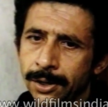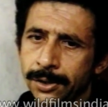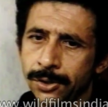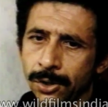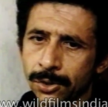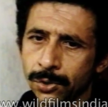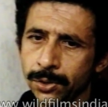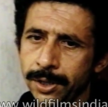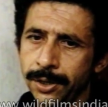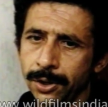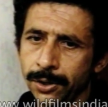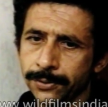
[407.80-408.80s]
not
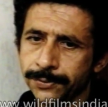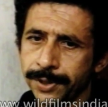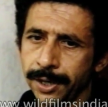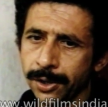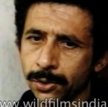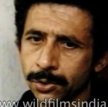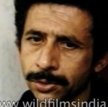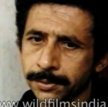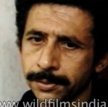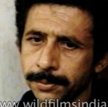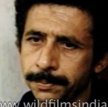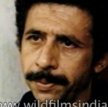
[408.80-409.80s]
only of their own
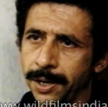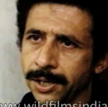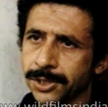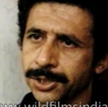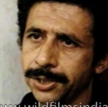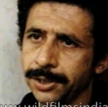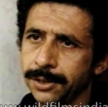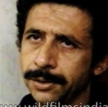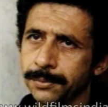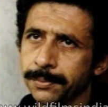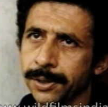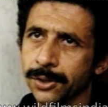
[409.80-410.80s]
past
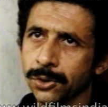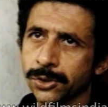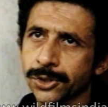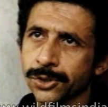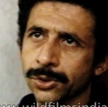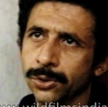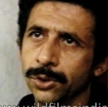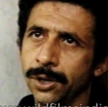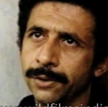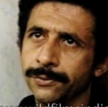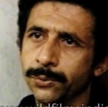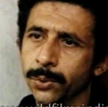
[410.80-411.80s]
but also
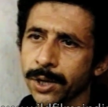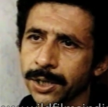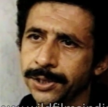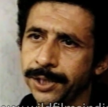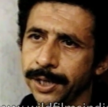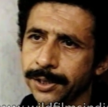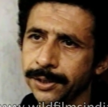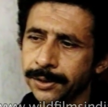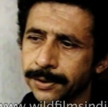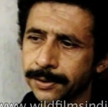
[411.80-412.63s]
of world theatre,